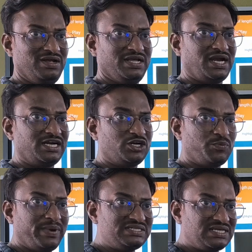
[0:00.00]
In order to
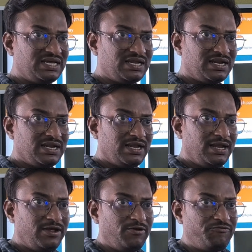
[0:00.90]

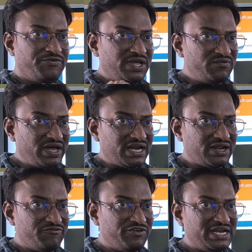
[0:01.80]
measure
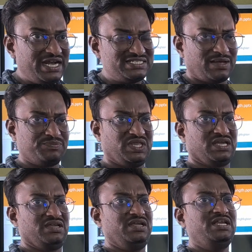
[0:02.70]
fever, we need
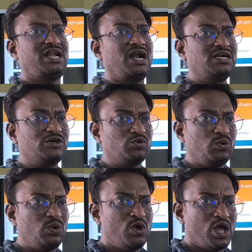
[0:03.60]
something. In order
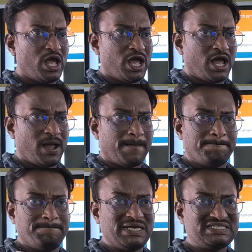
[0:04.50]
to
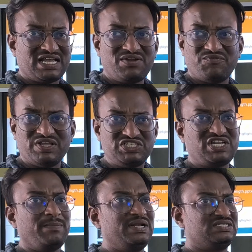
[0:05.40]
measure
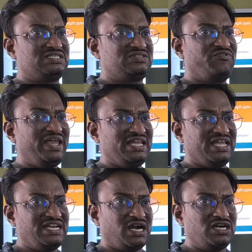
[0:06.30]
vegetables,
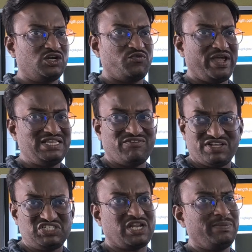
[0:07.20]
in order to weigh the
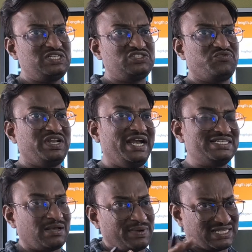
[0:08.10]
vegetables, we need
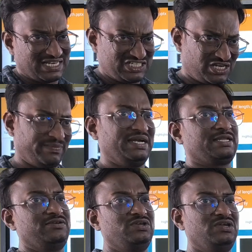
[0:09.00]
some other instrument.
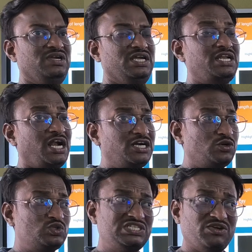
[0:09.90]
In order
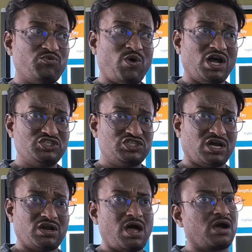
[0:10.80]
to watch the
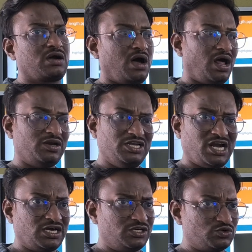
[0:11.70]
clock, or in
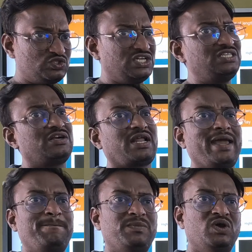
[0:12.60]
order to see the
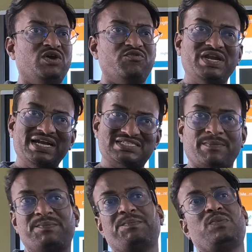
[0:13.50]
time, we need
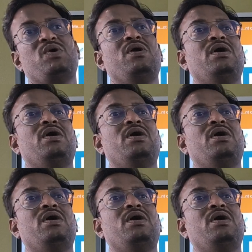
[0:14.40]
some